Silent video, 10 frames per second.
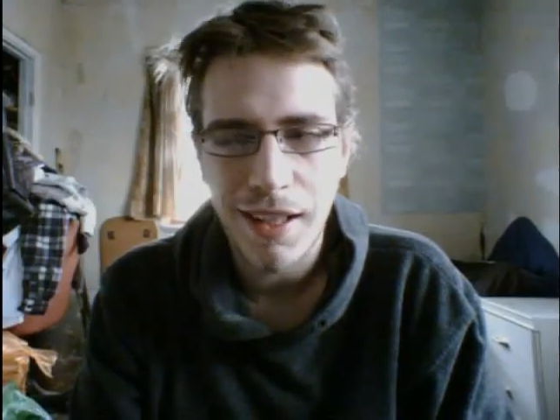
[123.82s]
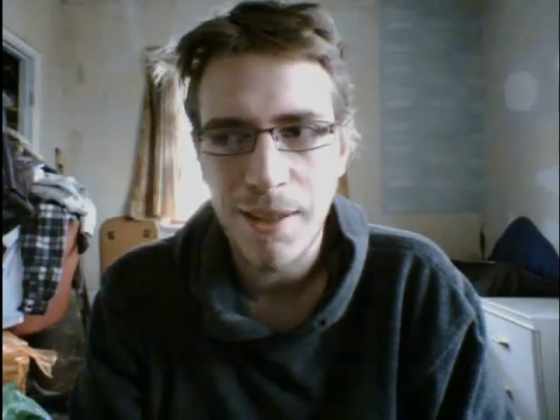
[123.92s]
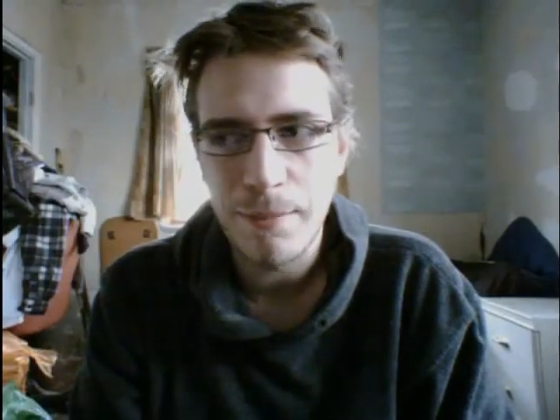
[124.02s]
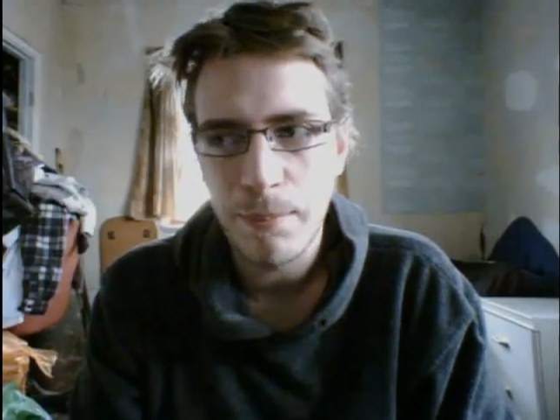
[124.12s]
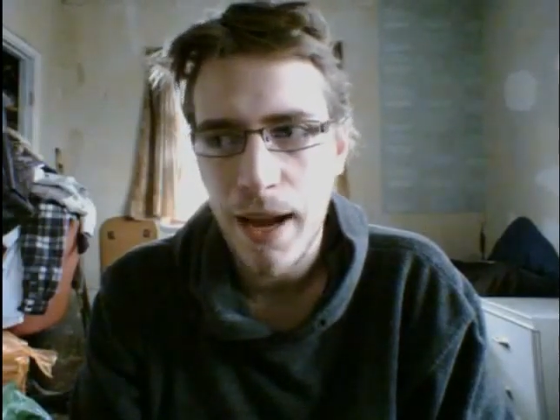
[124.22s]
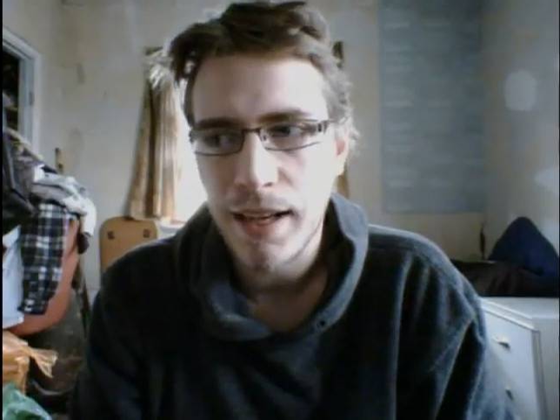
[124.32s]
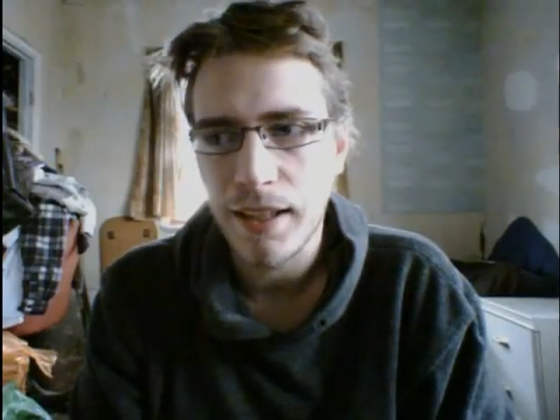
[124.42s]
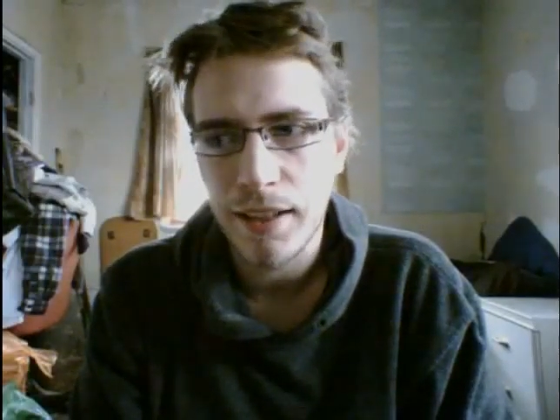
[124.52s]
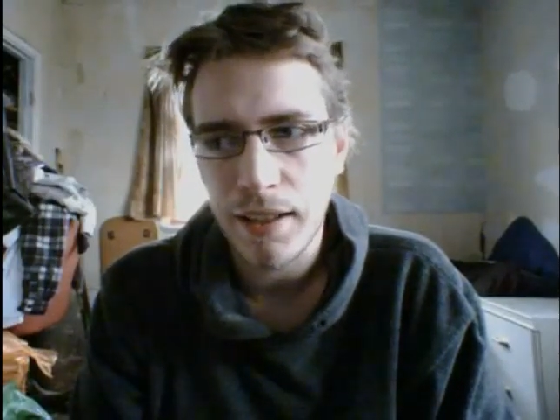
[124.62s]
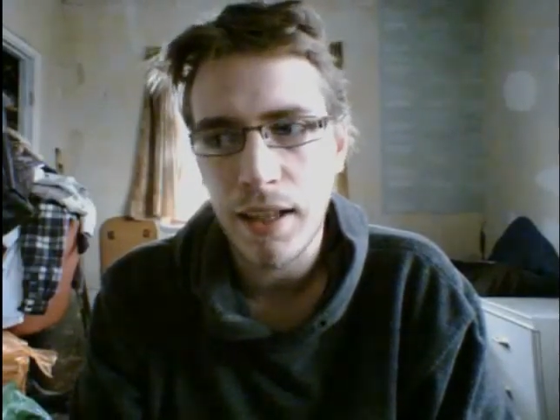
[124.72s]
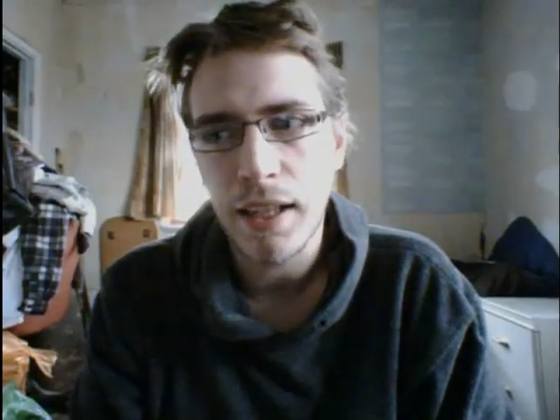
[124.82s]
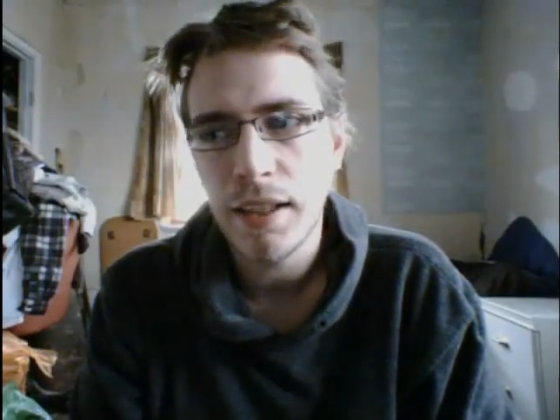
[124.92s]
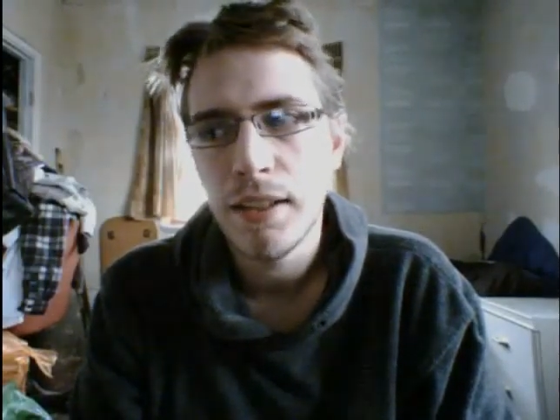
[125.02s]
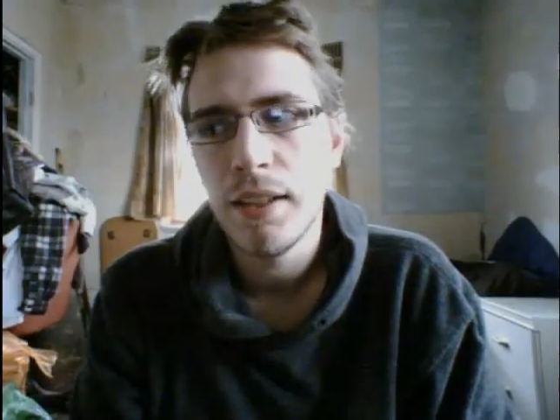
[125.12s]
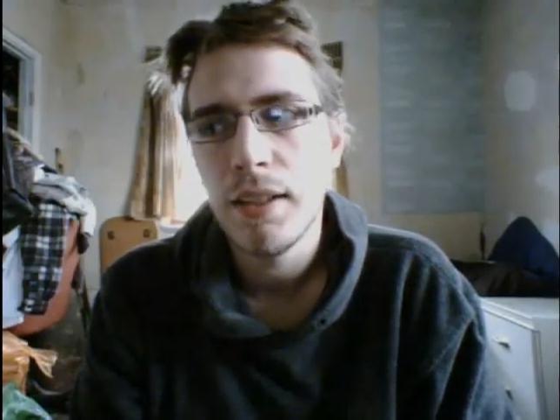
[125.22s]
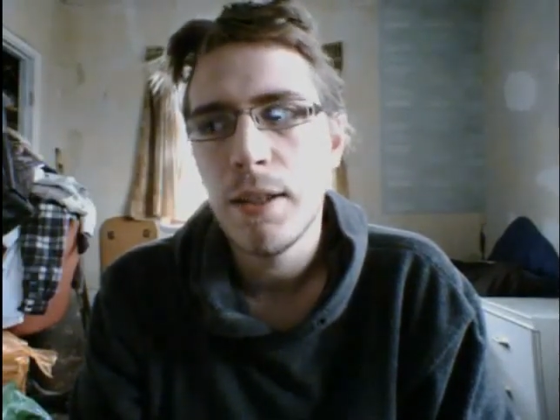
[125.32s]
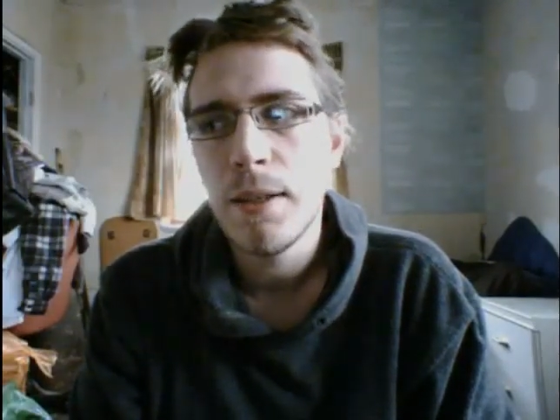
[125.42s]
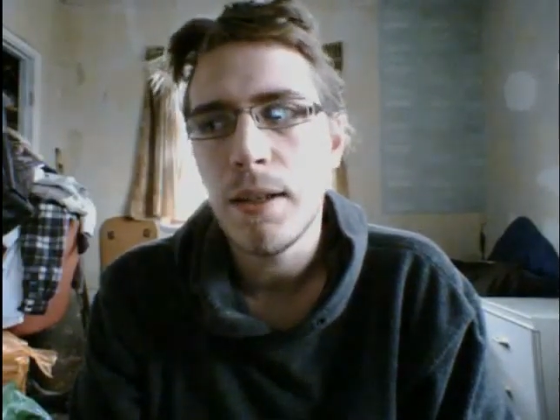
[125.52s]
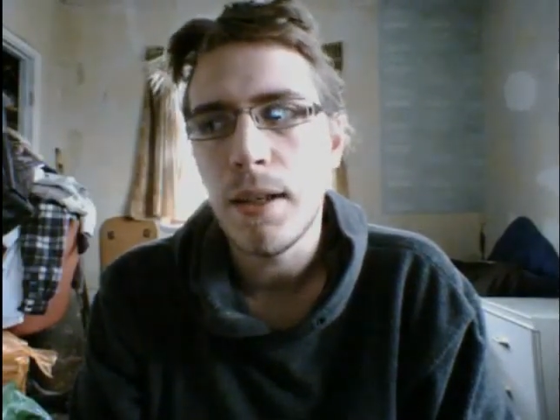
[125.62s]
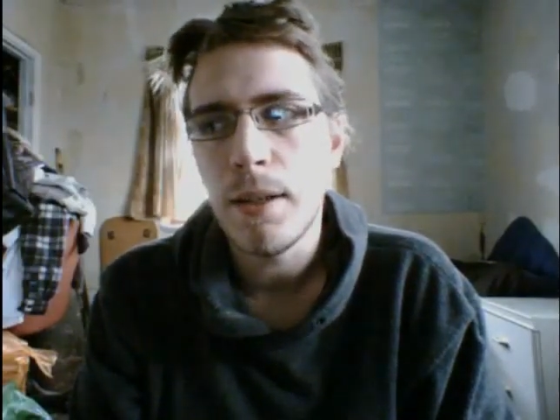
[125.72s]
back in the day,
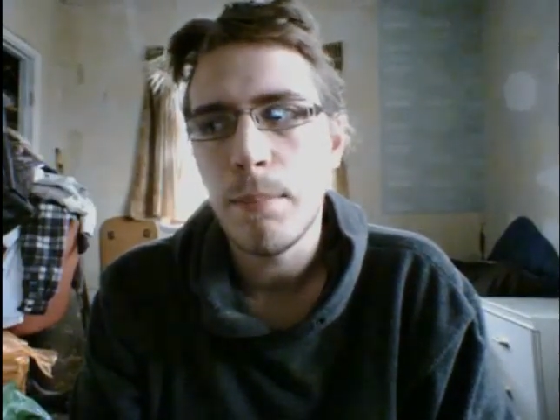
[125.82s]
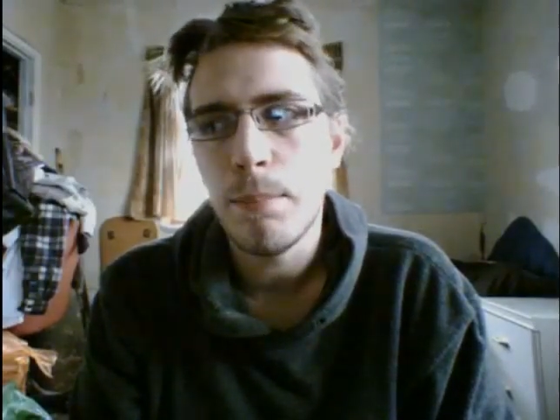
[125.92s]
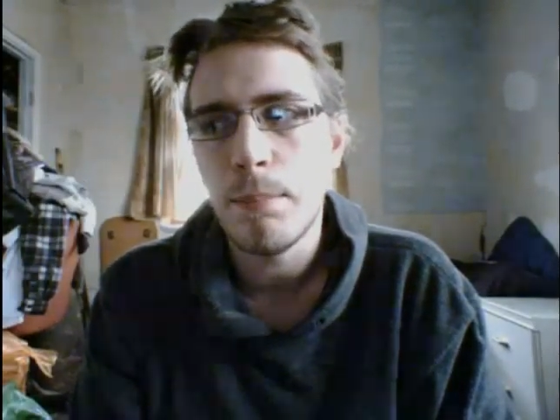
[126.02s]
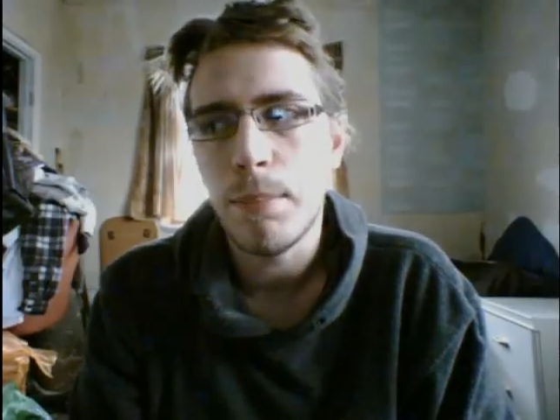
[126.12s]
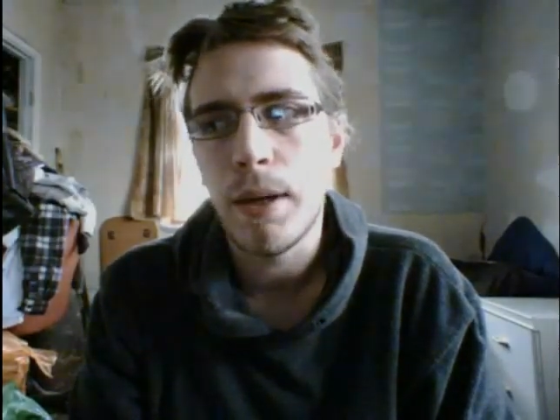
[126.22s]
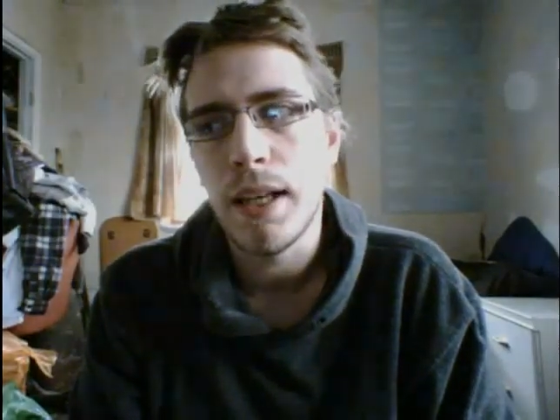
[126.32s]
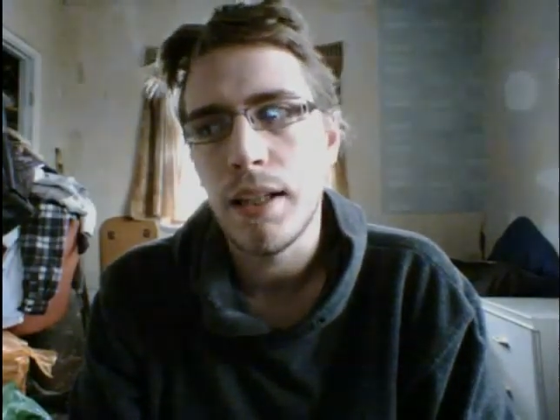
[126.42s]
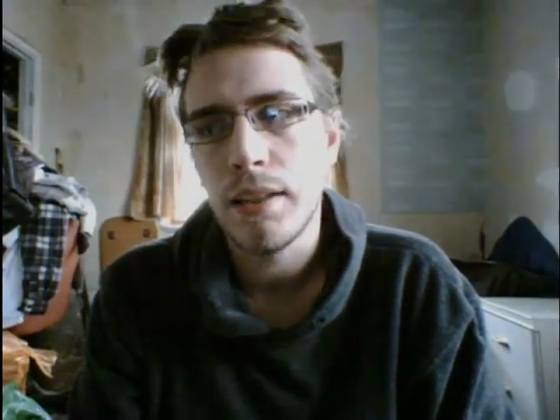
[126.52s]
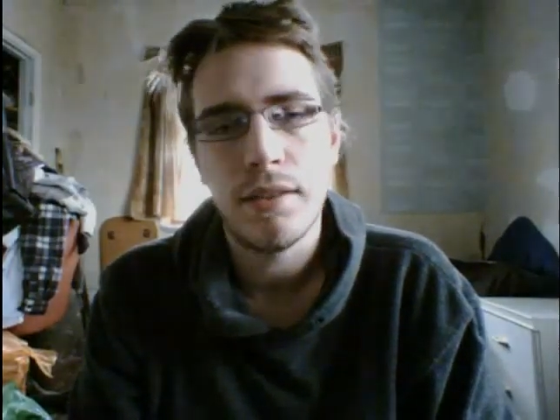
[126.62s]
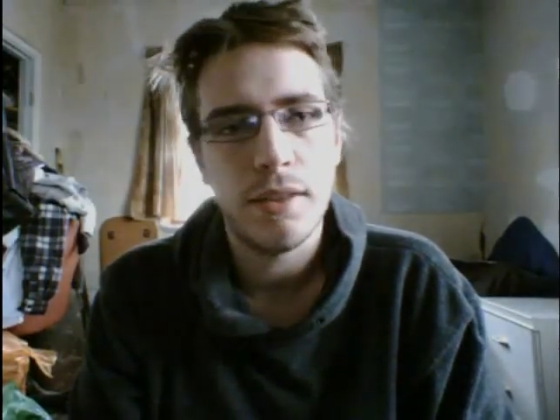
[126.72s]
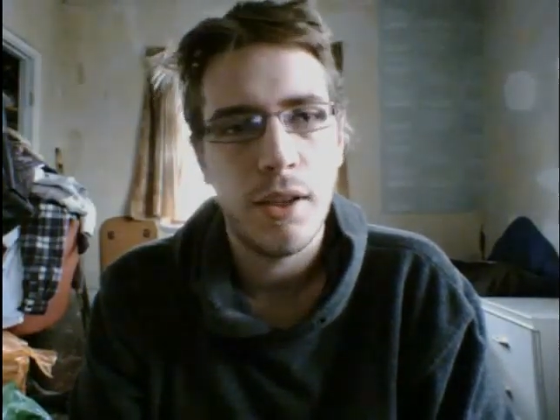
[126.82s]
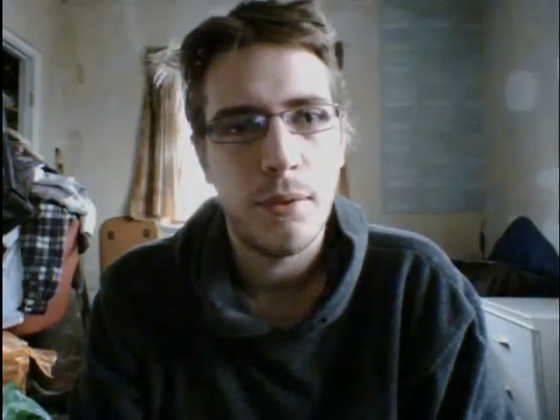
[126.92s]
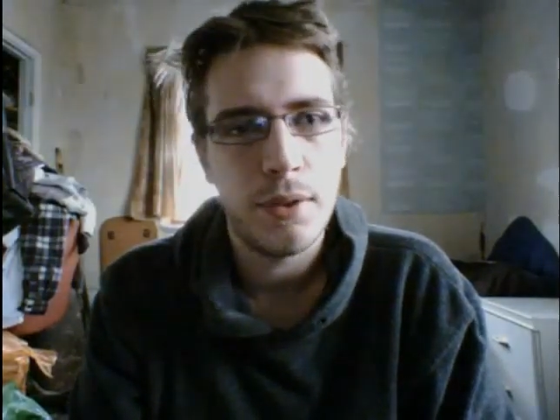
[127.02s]
but it's